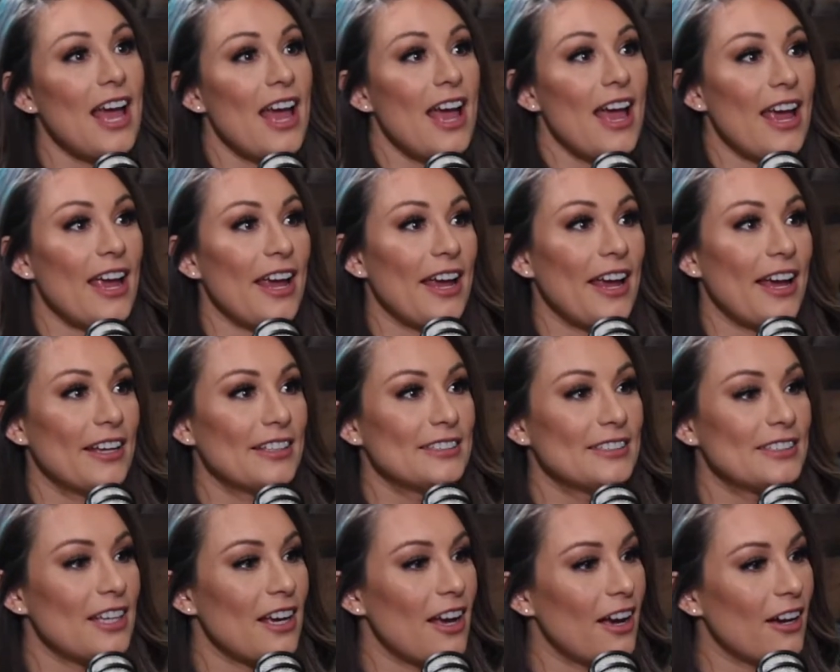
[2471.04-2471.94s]
and
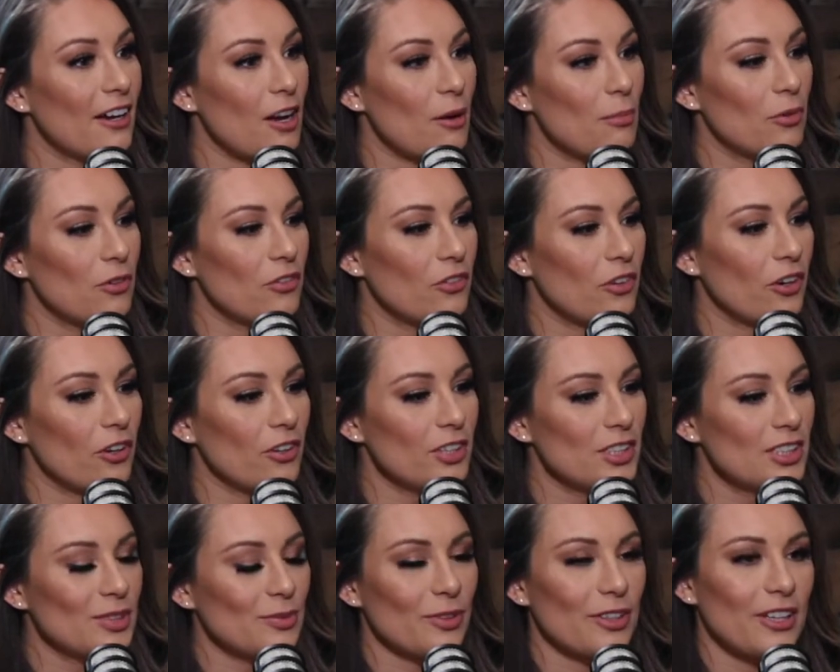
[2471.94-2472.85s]
a couple of
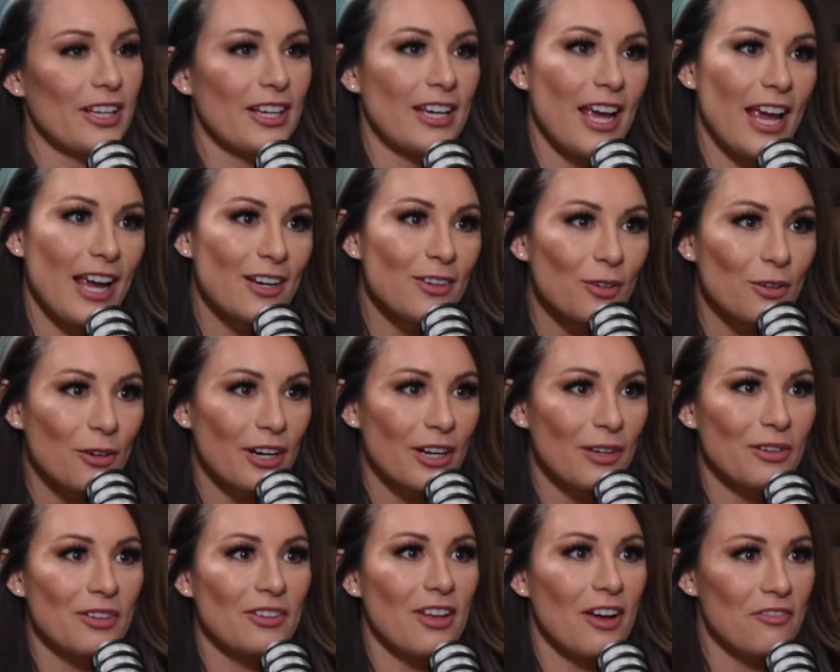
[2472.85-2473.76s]
girls were like, "Hey, Caurie, we
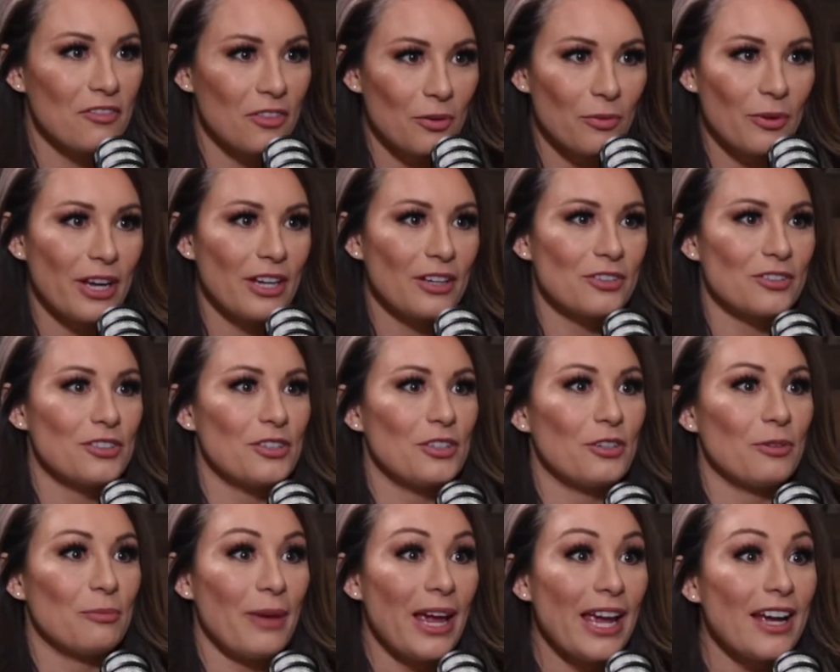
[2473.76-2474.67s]
love the way you do your
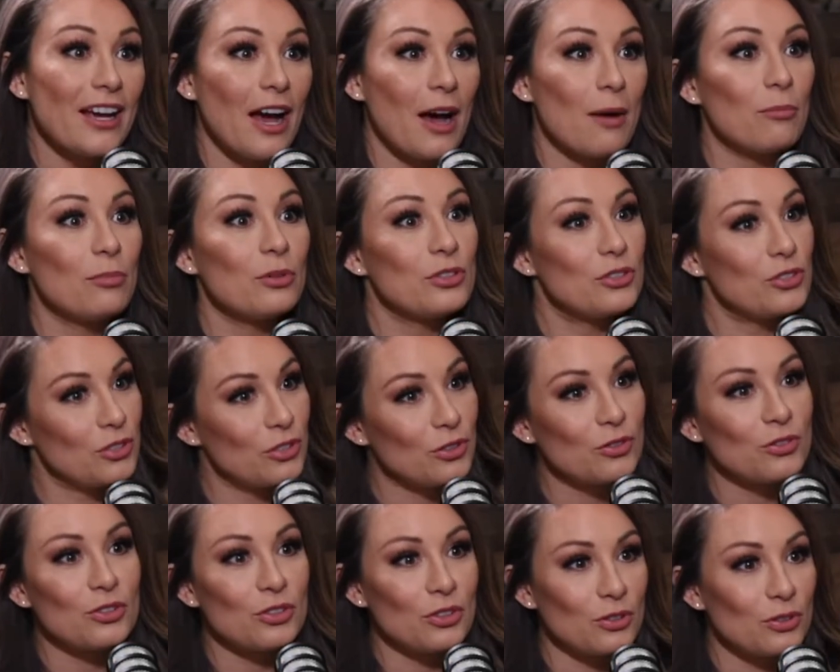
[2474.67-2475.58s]
makeup. Would you
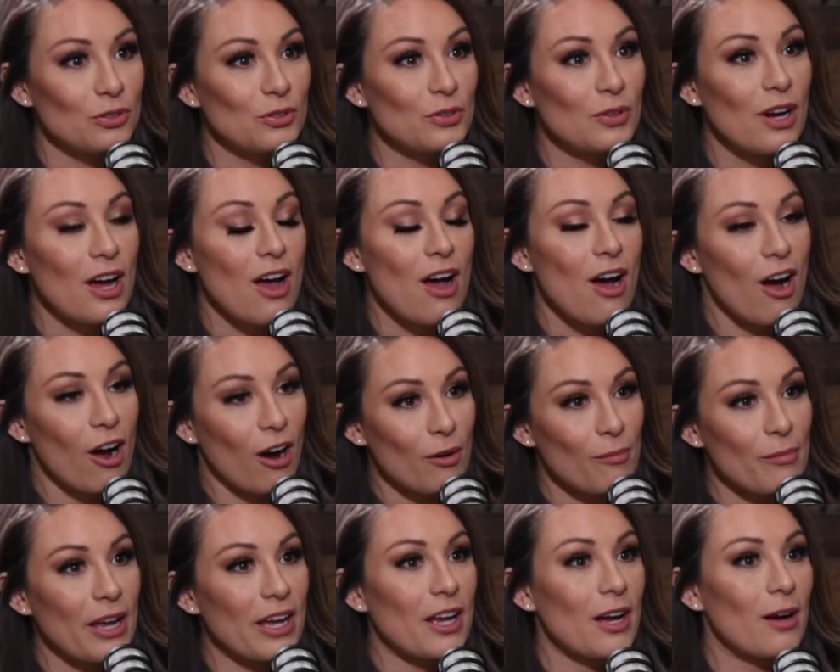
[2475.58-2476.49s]
do our
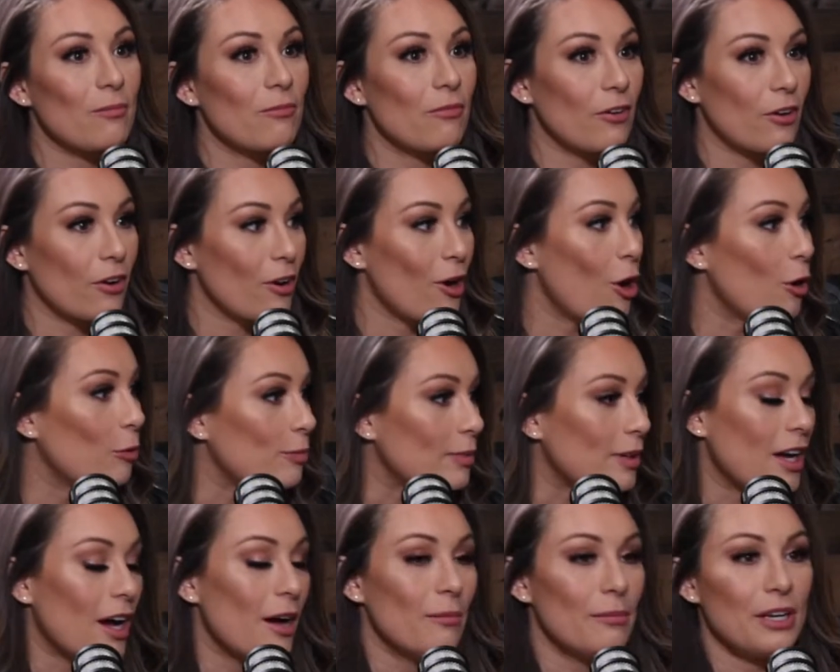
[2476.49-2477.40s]
makeup for
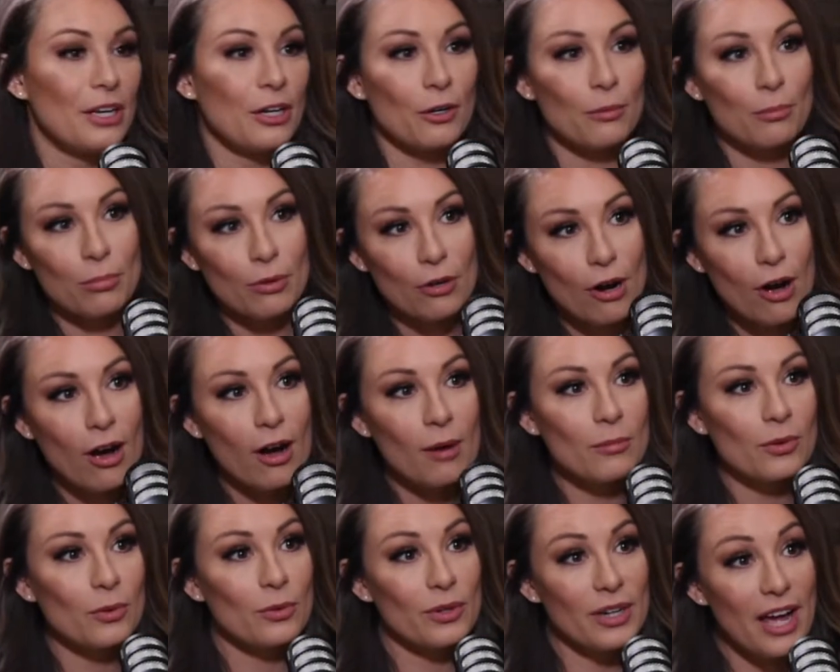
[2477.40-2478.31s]
homecoming or prom or
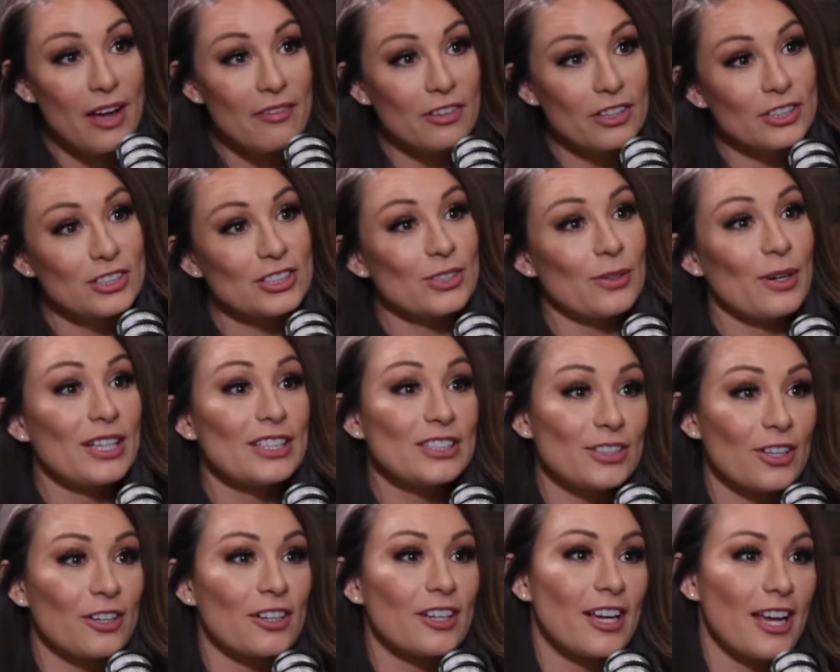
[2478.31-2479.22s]
whatever?" So I
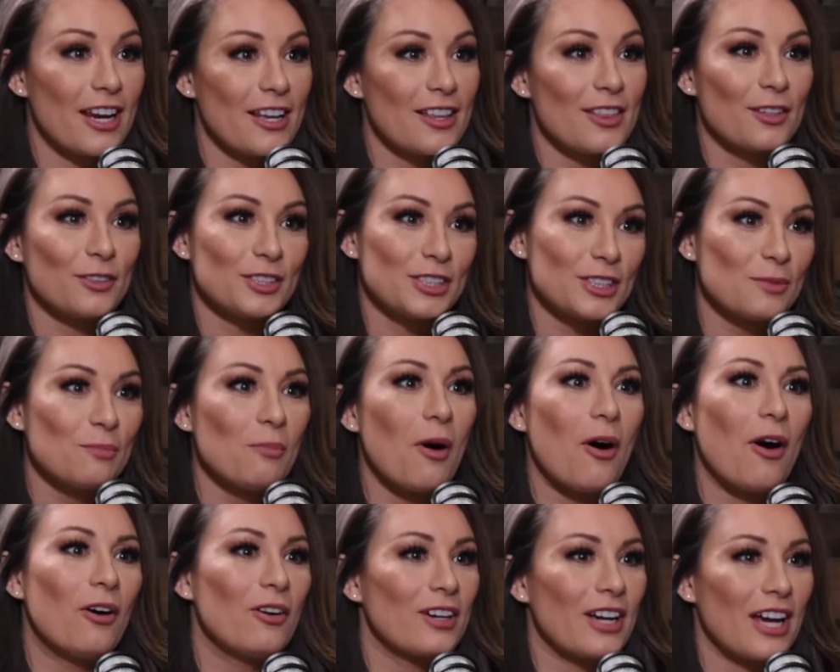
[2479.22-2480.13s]
started getting those
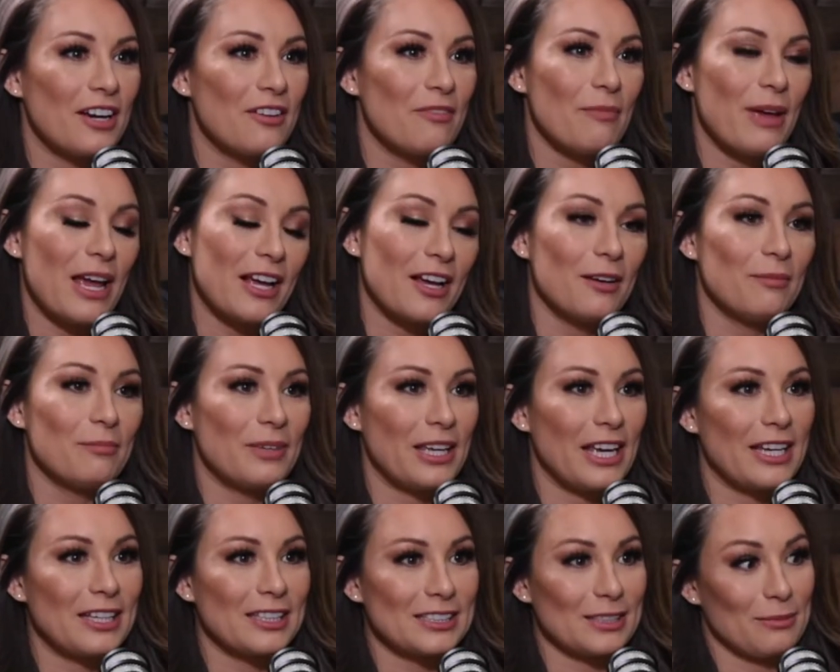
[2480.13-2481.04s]
small kind of makeup
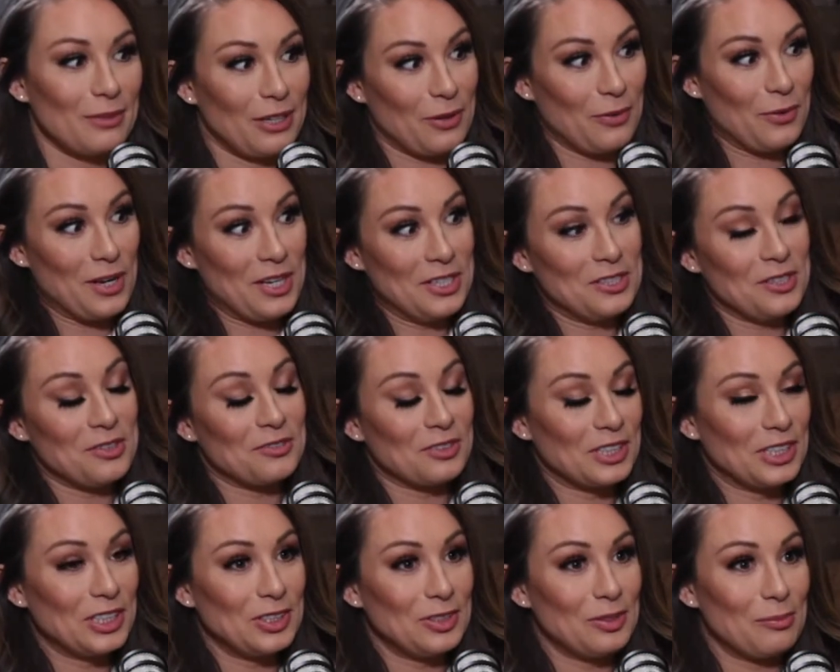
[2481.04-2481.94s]
gigs. I'm like, well, I don't really
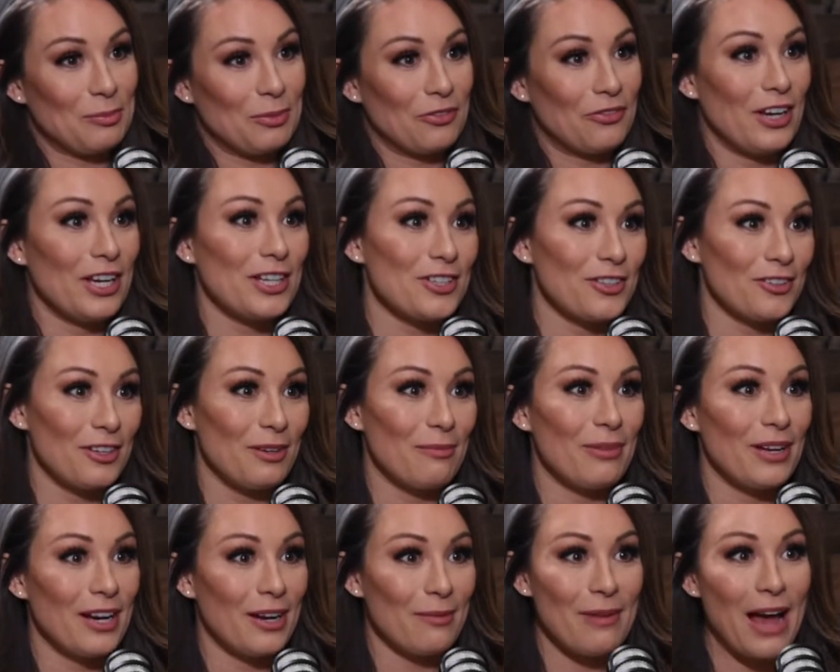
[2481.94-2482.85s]
do it professionally, but
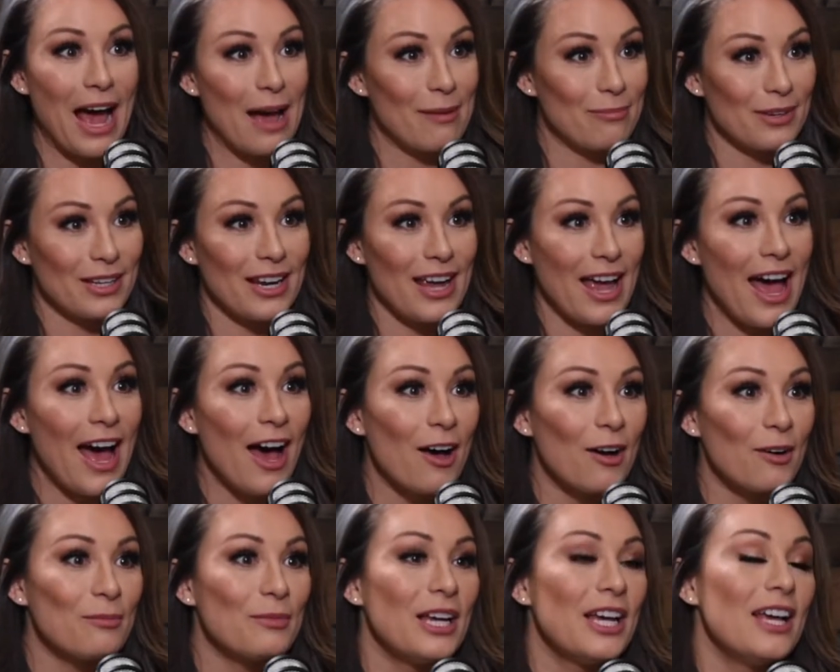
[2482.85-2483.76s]
I'm happy to help.